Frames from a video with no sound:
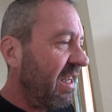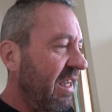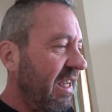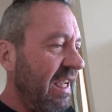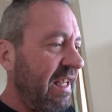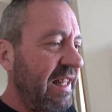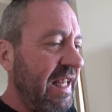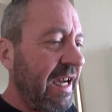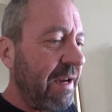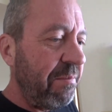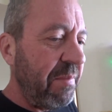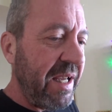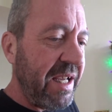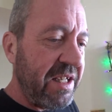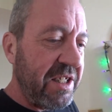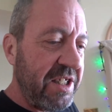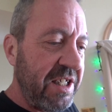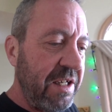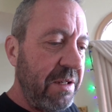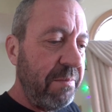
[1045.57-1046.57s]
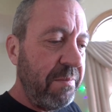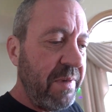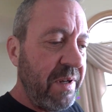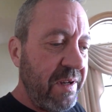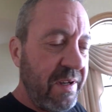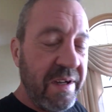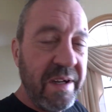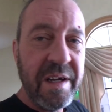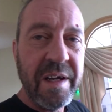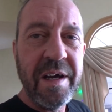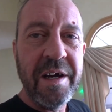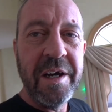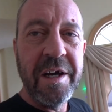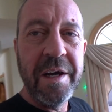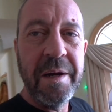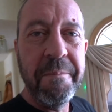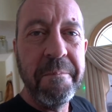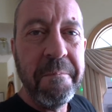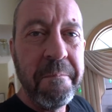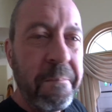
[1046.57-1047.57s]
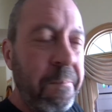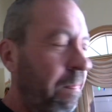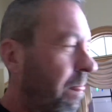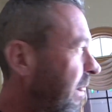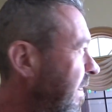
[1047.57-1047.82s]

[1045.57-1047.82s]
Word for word: and that makes him um,